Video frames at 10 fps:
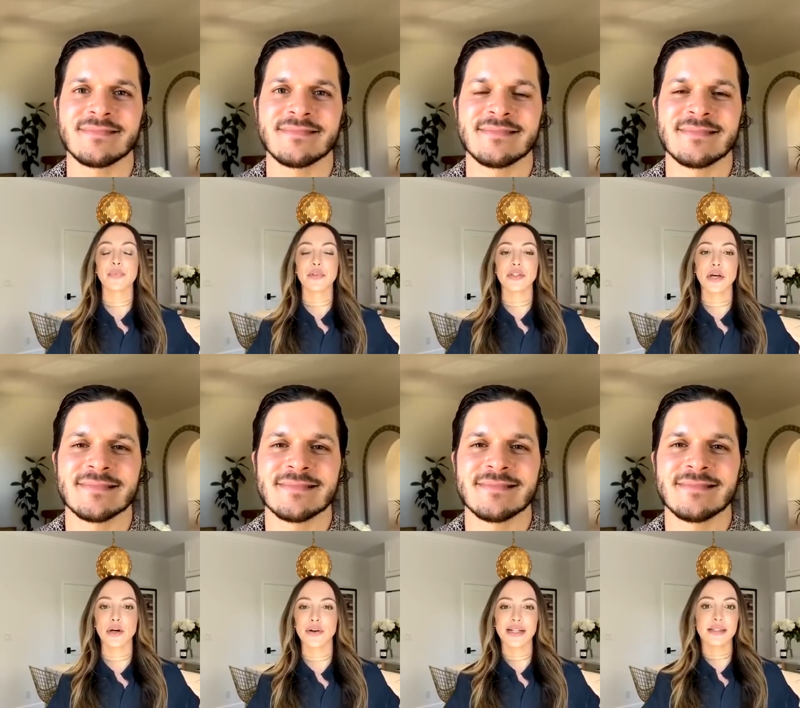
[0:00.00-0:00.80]

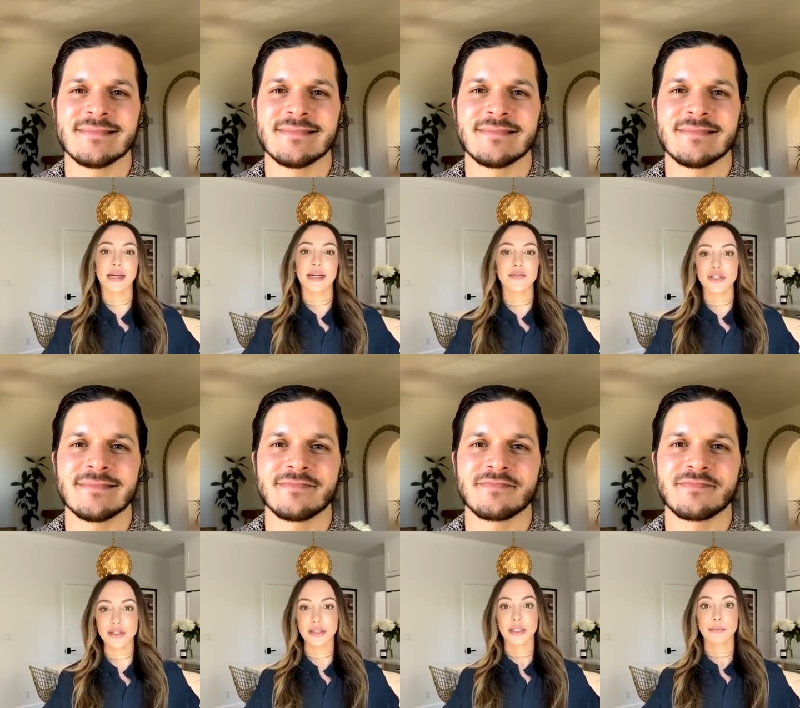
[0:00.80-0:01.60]
Speaker 1: so it's kind of
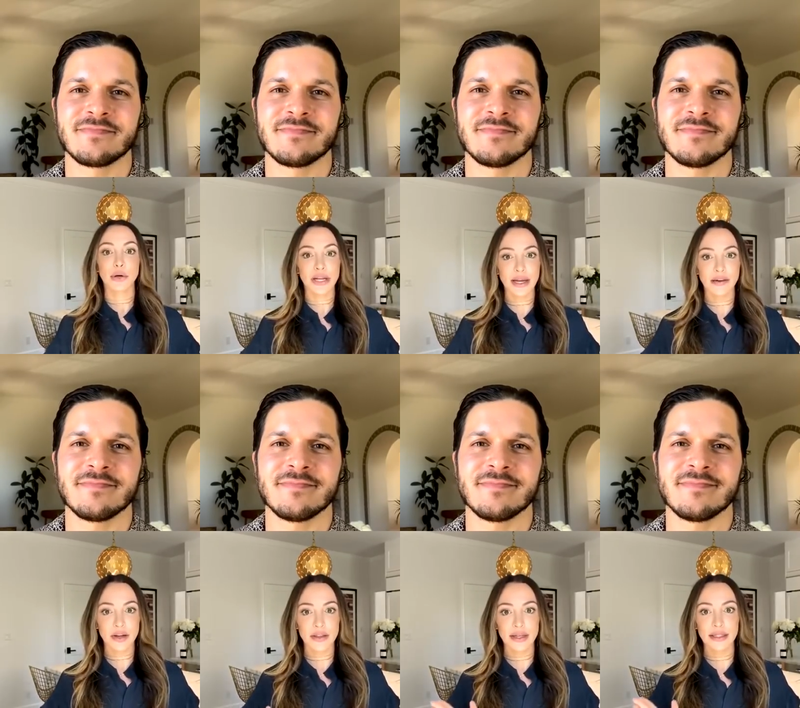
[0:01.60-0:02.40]
just putting
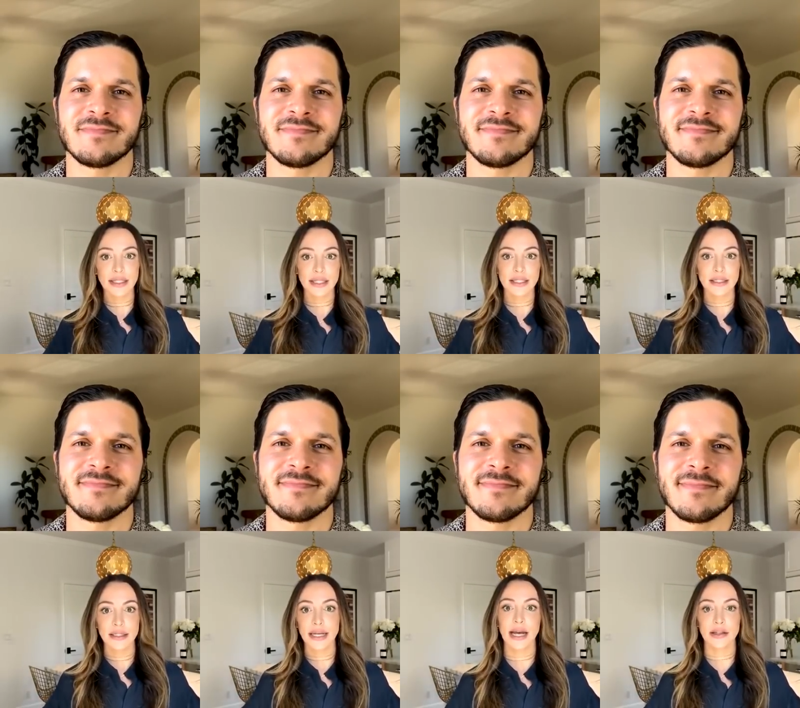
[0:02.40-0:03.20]
everything in
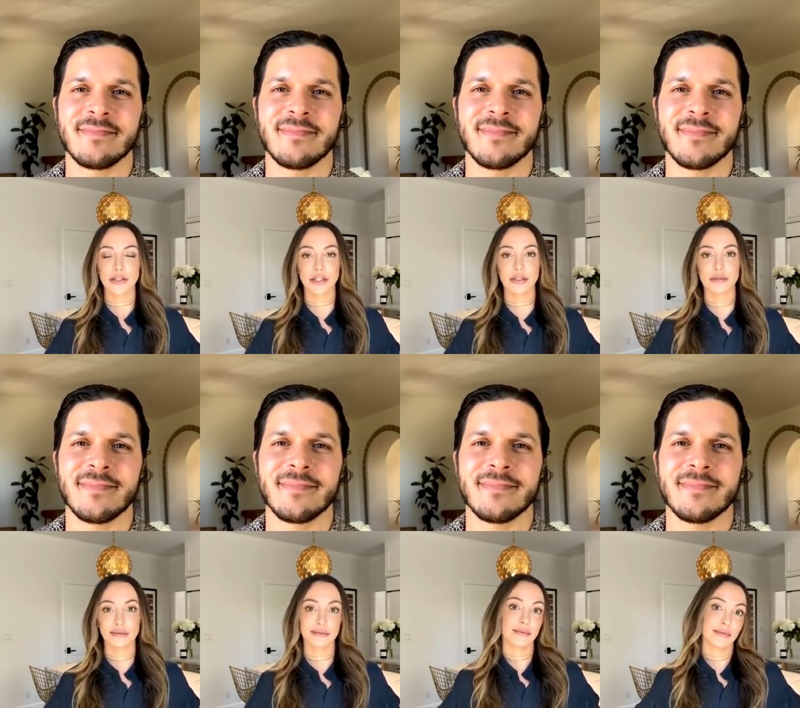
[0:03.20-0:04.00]
the calendar
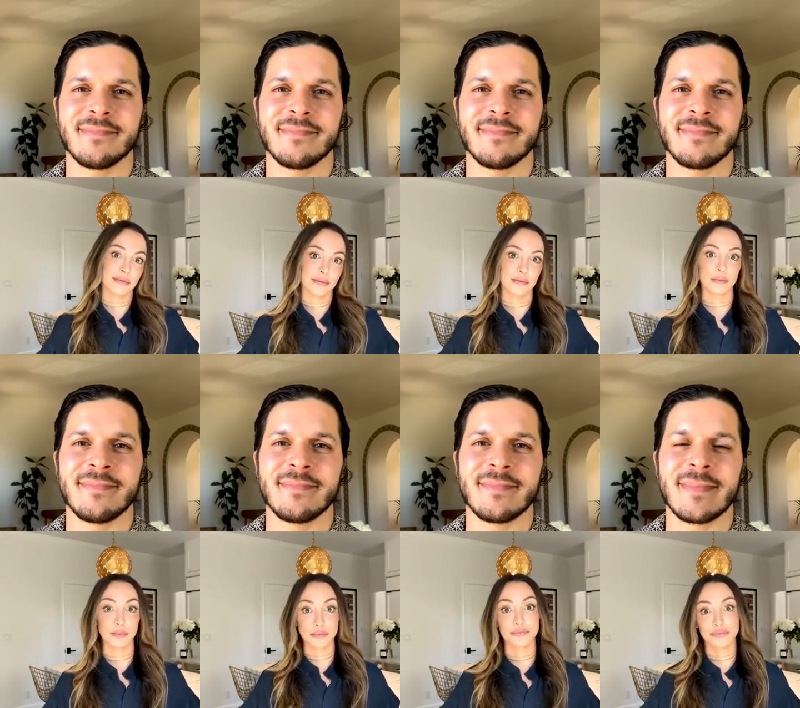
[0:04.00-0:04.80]

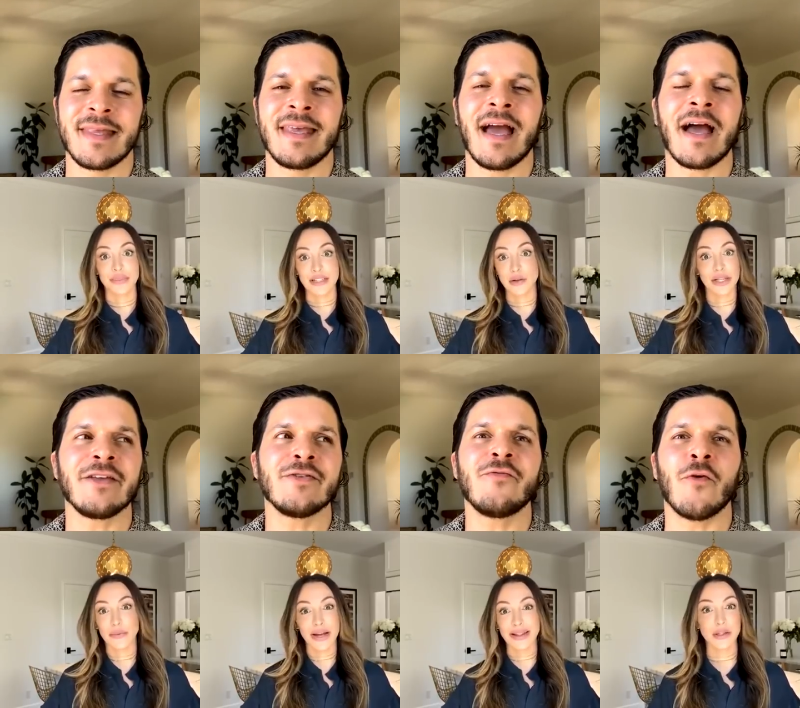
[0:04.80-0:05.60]
yeah, I
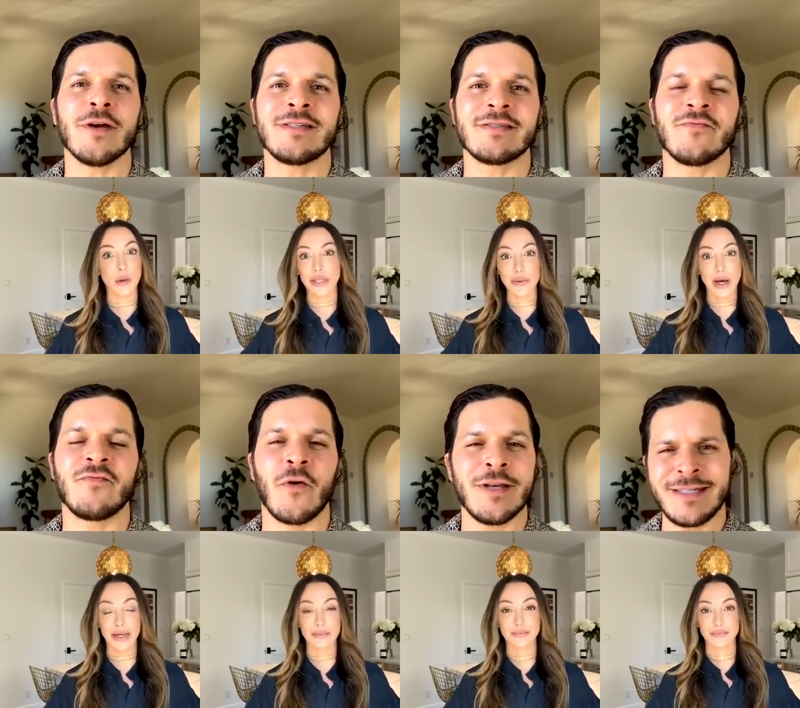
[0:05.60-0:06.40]
do voice,
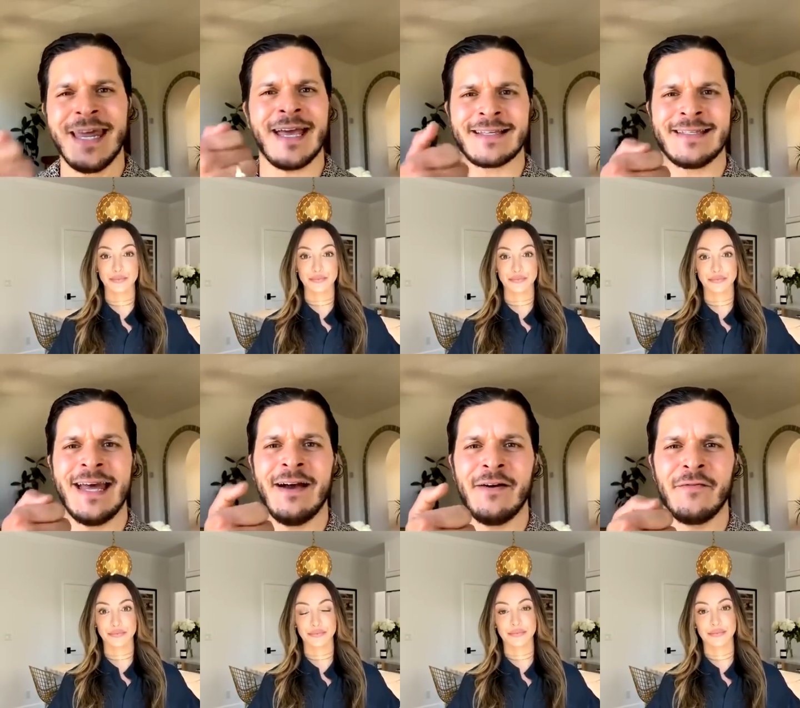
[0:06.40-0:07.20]
Speaker 2: voice text
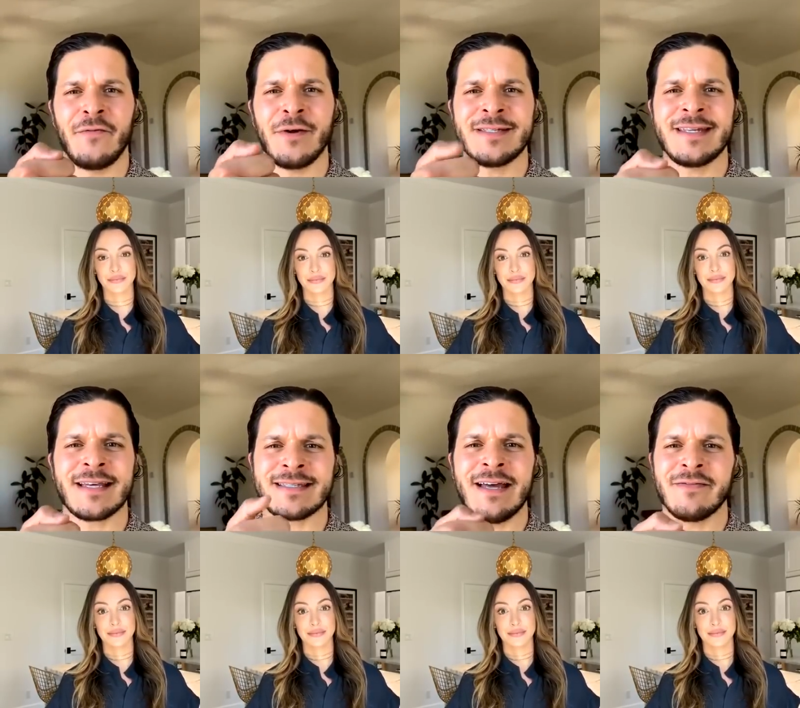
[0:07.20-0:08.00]
now. Voice
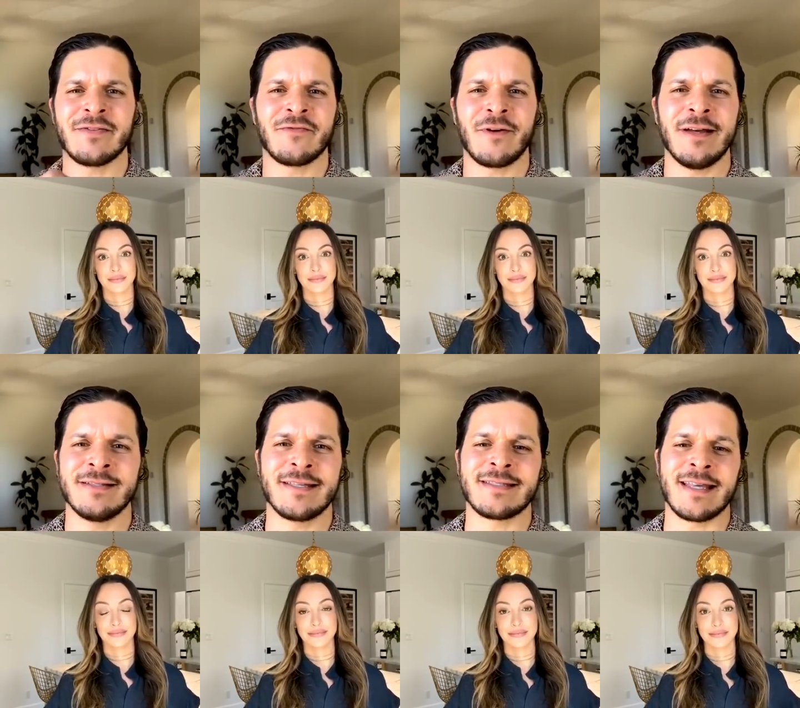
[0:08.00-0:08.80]
text now to friends.
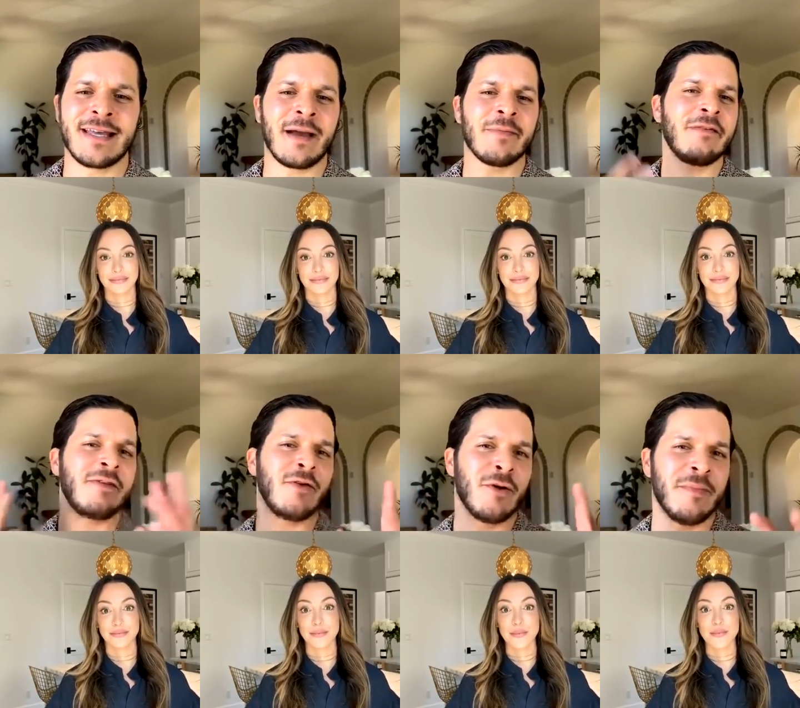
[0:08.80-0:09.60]
It's like I'm leaving
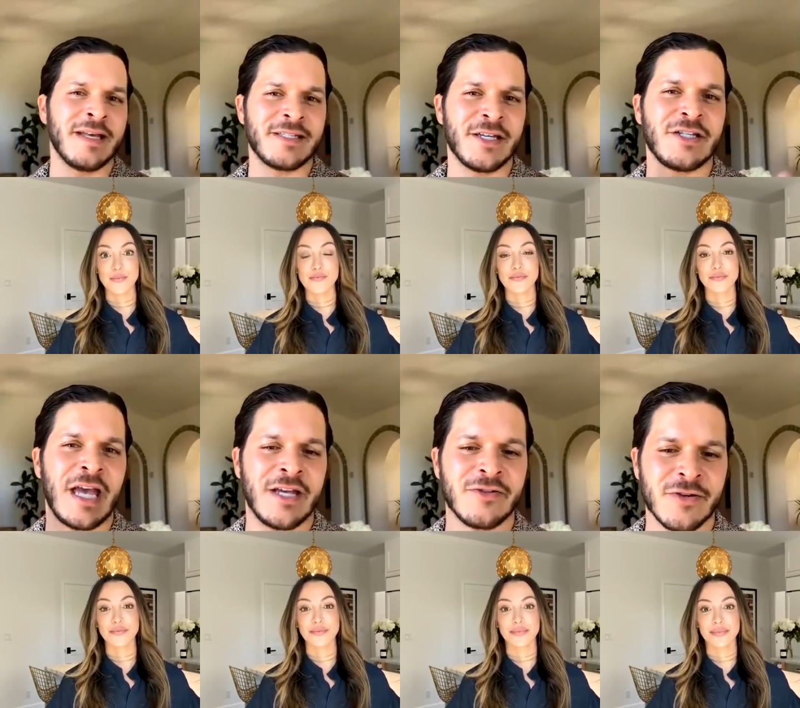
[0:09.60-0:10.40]
you a message
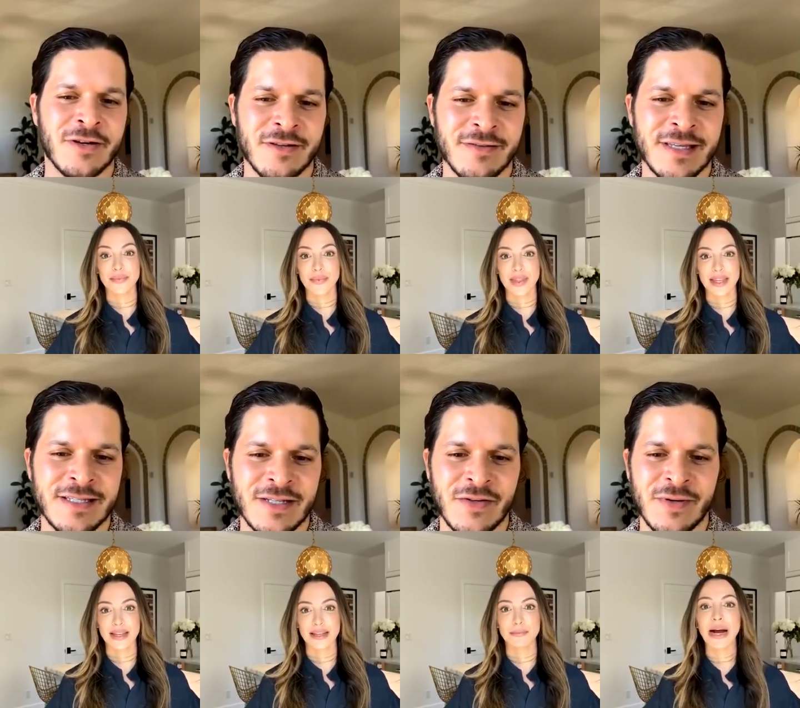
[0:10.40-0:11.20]
and you're gonna
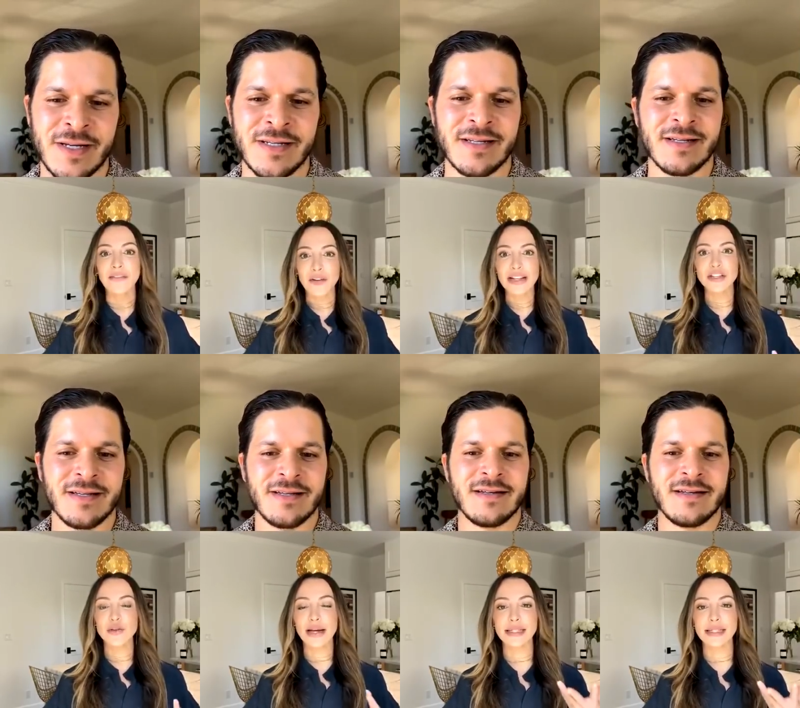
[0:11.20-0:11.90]
listen to it. My
Speaker 1: friends do that to